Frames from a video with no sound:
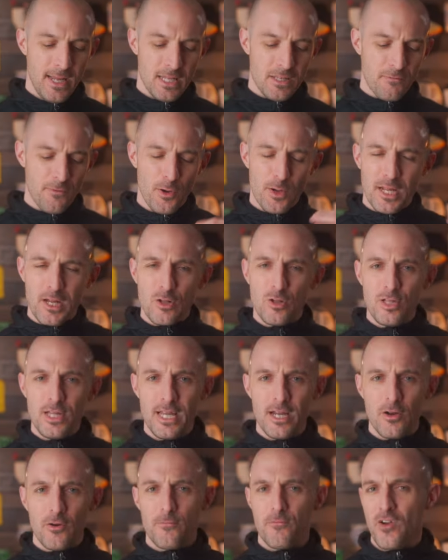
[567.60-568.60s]
It's very
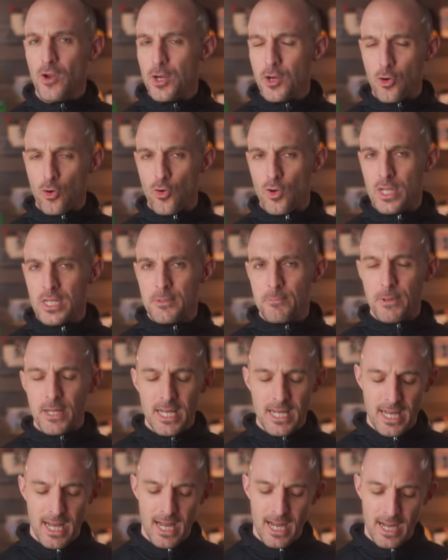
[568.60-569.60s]
clear, very crisp.
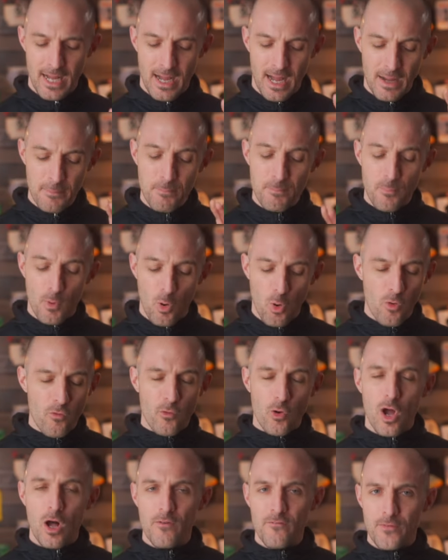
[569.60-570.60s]
I'm
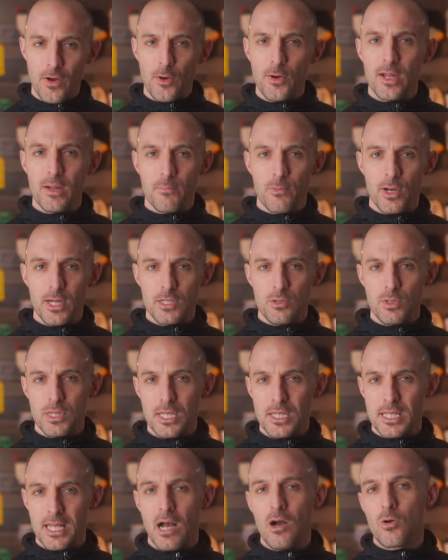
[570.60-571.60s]
overall very impressed with the
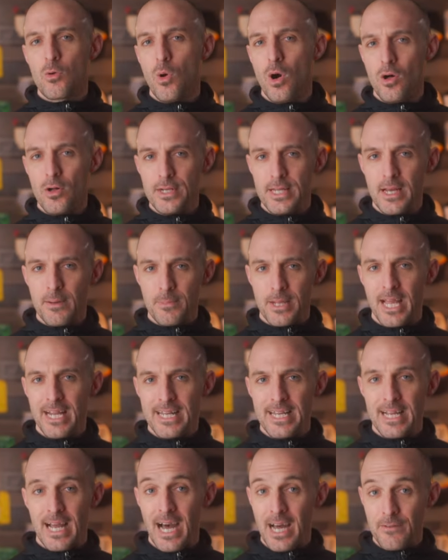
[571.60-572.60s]
sound quality I'm
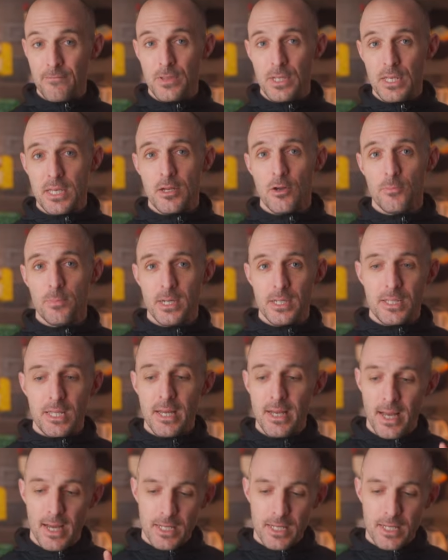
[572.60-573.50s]
getting out of these earbuds,